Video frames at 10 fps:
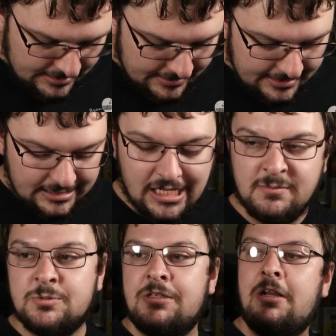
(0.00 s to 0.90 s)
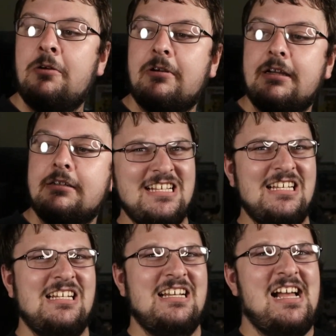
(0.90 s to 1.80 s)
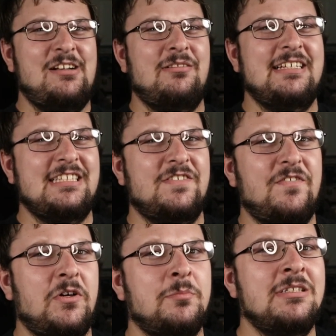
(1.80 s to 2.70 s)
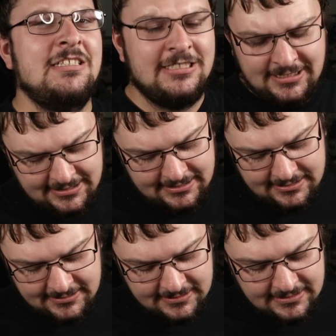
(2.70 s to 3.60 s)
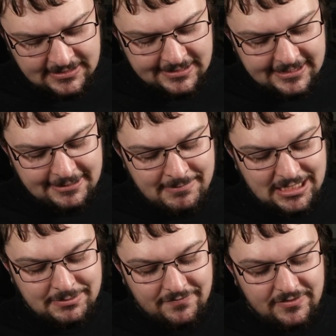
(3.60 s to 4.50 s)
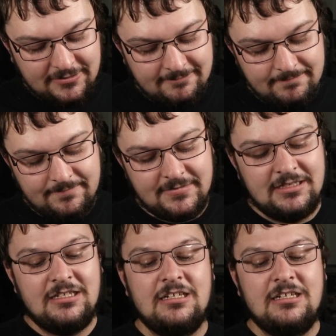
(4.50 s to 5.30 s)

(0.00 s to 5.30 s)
It comes with an O-ring. I don't like this foam. It makes me feel